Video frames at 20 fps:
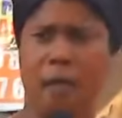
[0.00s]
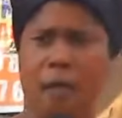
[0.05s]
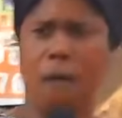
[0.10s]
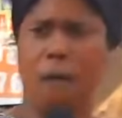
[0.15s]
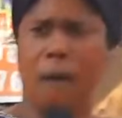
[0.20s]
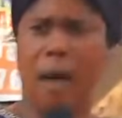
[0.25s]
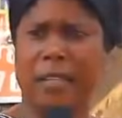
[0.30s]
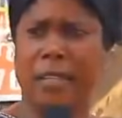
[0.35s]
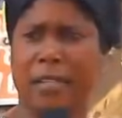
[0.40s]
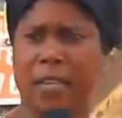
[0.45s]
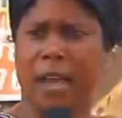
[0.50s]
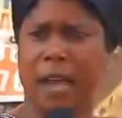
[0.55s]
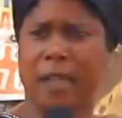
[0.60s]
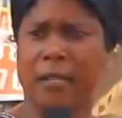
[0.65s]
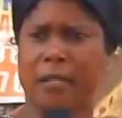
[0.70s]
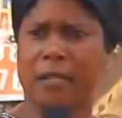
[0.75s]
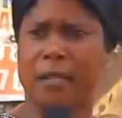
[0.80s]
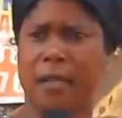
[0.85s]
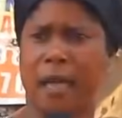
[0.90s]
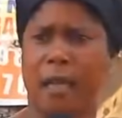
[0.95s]
what I
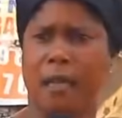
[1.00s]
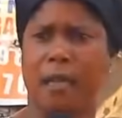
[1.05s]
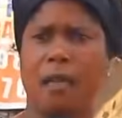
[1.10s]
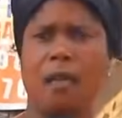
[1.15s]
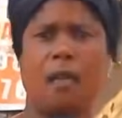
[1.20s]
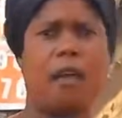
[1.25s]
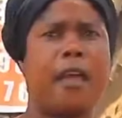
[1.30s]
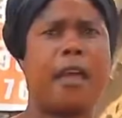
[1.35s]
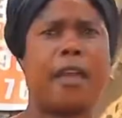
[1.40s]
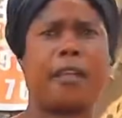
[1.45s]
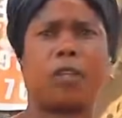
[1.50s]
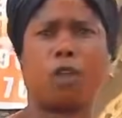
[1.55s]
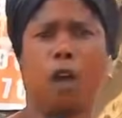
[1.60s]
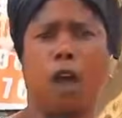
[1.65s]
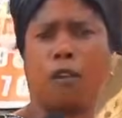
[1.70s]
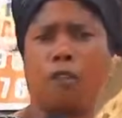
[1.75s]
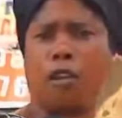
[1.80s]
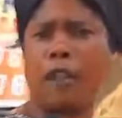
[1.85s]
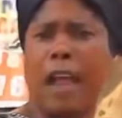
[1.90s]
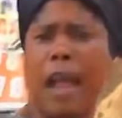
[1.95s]
see, and so
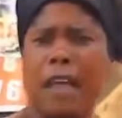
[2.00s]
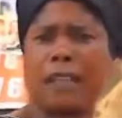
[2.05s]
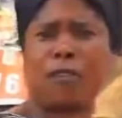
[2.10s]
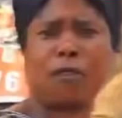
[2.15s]
no, no,